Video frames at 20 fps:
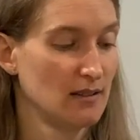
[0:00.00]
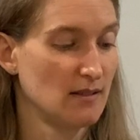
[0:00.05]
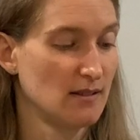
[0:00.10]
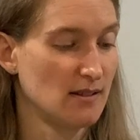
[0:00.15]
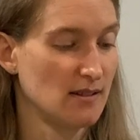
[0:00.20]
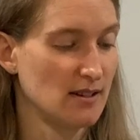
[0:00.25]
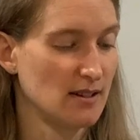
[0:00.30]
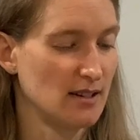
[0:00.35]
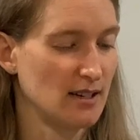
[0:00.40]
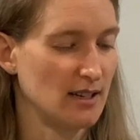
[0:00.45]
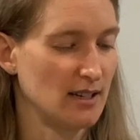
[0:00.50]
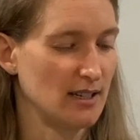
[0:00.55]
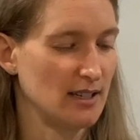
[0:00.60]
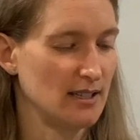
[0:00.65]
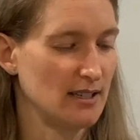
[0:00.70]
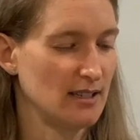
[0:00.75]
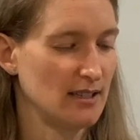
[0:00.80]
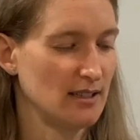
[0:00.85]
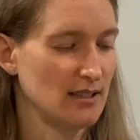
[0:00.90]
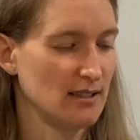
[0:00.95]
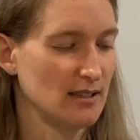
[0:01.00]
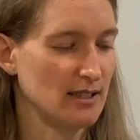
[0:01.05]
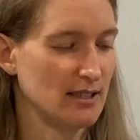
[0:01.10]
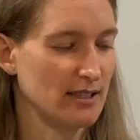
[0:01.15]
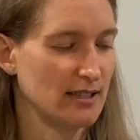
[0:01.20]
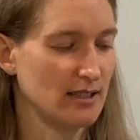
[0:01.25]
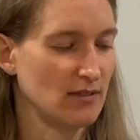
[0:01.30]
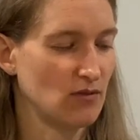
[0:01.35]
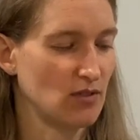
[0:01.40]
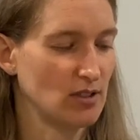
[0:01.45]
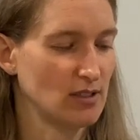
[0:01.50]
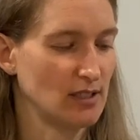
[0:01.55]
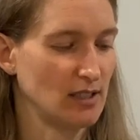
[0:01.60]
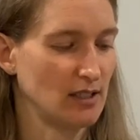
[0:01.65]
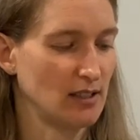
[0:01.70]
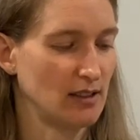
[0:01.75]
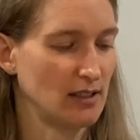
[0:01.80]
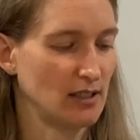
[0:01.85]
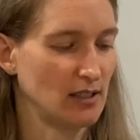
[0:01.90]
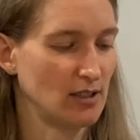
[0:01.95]
All right, let's see if there's
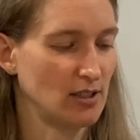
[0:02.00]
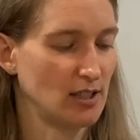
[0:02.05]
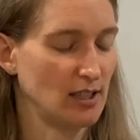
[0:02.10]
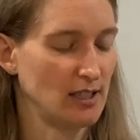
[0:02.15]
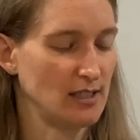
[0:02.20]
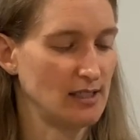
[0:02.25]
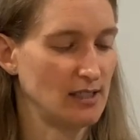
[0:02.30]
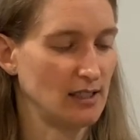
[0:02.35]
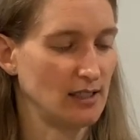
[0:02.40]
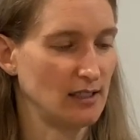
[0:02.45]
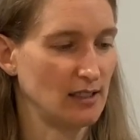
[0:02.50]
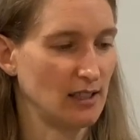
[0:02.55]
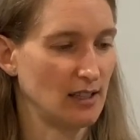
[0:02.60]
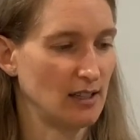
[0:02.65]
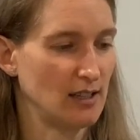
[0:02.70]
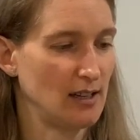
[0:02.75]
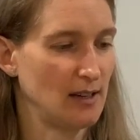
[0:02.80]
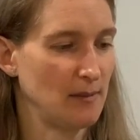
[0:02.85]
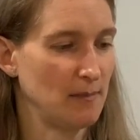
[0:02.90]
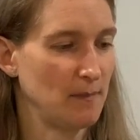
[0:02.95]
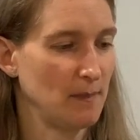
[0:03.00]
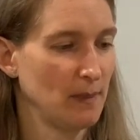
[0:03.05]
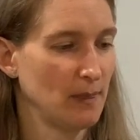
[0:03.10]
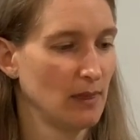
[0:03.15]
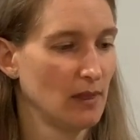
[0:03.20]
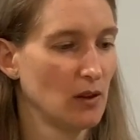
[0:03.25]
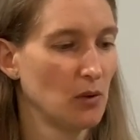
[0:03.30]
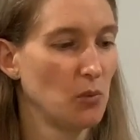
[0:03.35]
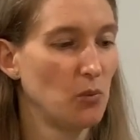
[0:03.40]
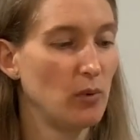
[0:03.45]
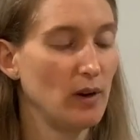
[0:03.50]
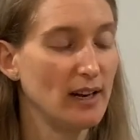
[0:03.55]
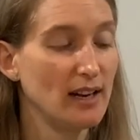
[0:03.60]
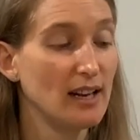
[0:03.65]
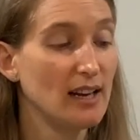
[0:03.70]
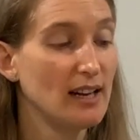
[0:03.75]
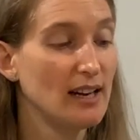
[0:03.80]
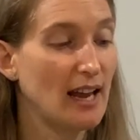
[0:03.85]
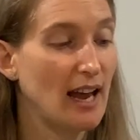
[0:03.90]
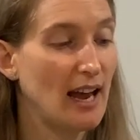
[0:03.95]
anything crazy in here. When
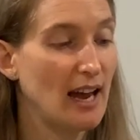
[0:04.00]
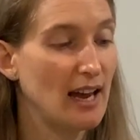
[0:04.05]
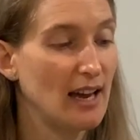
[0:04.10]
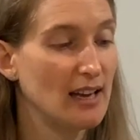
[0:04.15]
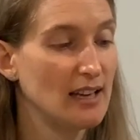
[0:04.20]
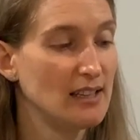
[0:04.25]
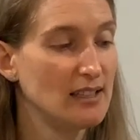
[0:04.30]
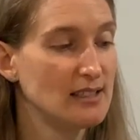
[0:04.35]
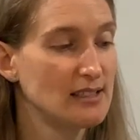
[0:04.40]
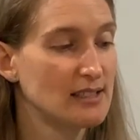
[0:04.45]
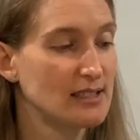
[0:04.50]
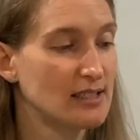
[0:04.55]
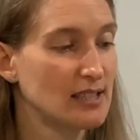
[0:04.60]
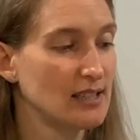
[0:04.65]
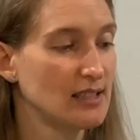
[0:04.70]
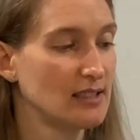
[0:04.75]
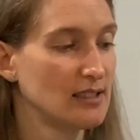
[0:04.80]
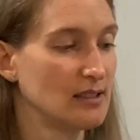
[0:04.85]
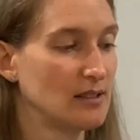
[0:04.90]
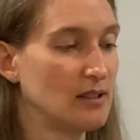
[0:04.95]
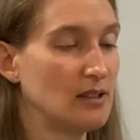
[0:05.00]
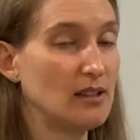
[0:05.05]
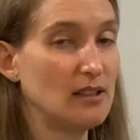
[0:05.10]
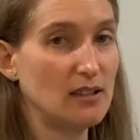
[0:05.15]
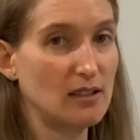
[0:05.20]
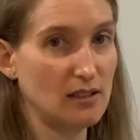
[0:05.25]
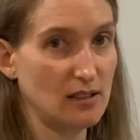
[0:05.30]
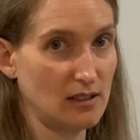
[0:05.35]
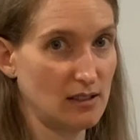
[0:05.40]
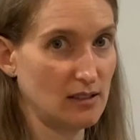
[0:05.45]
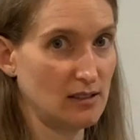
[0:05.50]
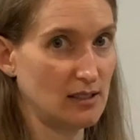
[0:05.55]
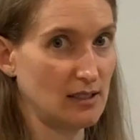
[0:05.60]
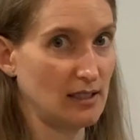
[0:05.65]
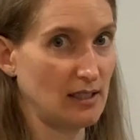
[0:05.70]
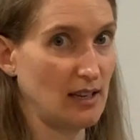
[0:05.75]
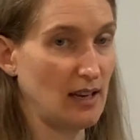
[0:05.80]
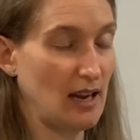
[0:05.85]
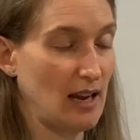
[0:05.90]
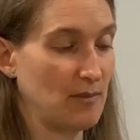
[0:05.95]
it has, let's
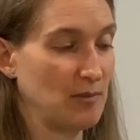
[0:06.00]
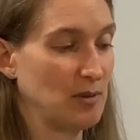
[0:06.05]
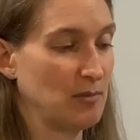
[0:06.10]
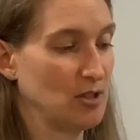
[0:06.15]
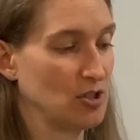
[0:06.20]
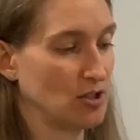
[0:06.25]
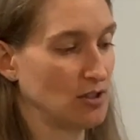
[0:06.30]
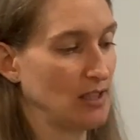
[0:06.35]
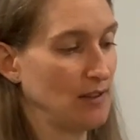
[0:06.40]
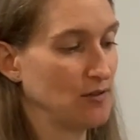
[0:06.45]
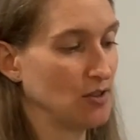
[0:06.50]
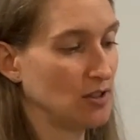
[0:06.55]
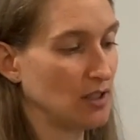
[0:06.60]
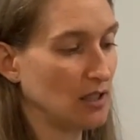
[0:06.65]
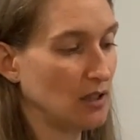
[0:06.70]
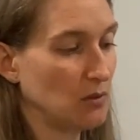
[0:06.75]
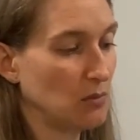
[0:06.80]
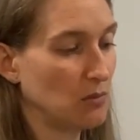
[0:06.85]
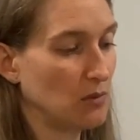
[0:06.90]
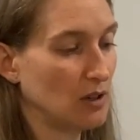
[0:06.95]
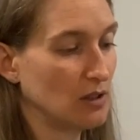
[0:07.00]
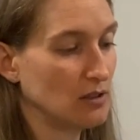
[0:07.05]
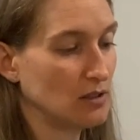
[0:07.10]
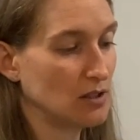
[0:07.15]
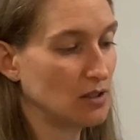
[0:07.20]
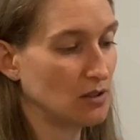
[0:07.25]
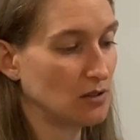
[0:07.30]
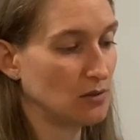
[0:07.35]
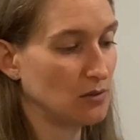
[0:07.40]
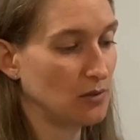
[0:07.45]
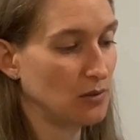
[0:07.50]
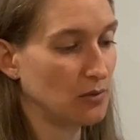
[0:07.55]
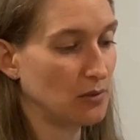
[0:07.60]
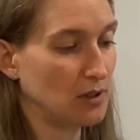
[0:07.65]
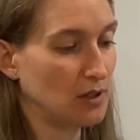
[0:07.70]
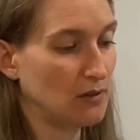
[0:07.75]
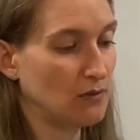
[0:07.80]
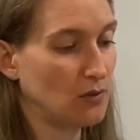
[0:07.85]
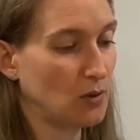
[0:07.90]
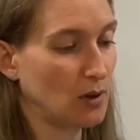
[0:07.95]
see, how many measures after D? 1, 2, 3,
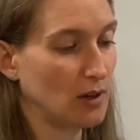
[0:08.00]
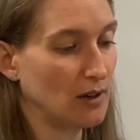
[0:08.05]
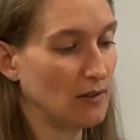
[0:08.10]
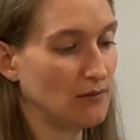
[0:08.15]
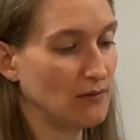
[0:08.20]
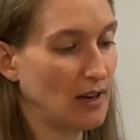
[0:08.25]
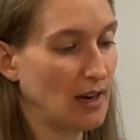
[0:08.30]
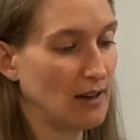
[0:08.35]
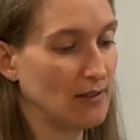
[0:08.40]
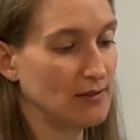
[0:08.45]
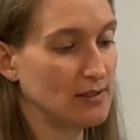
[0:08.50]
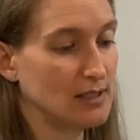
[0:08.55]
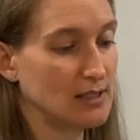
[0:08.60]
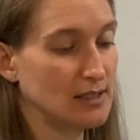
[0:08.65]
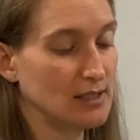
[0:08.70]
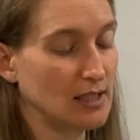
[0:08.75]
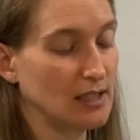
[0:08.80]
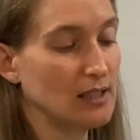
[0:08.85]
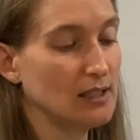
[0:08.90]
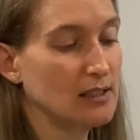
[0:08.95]
4, 5, 6.